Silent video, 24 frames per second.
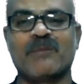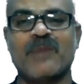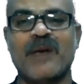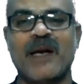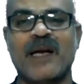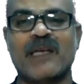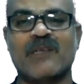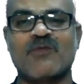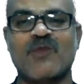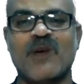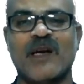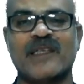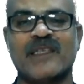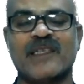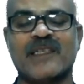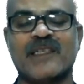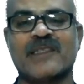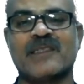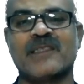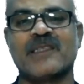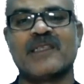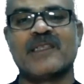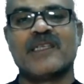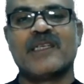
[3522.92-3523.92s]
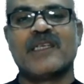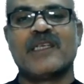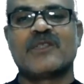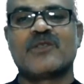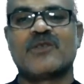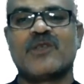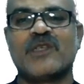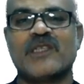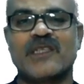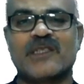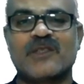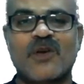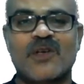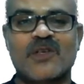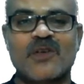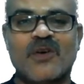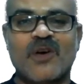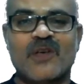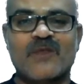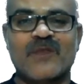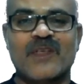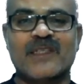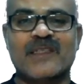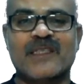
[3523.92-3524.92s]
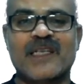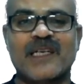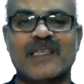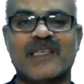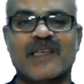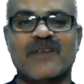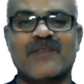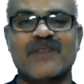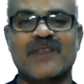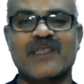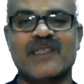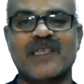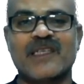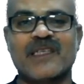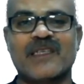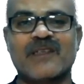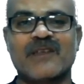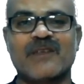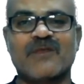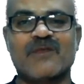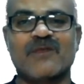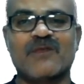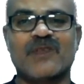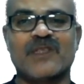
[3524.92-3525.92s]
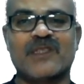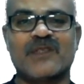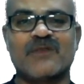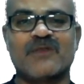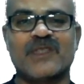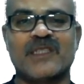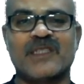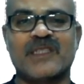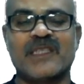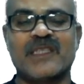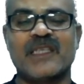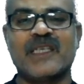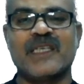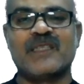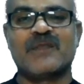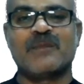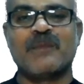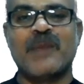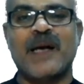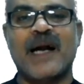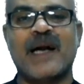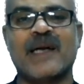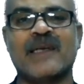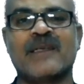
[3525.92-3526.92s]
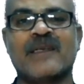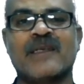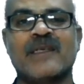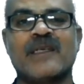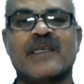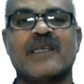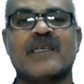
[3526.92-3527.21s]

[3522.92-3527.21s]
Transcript: qualities. So it is not always that everything which we see is bad.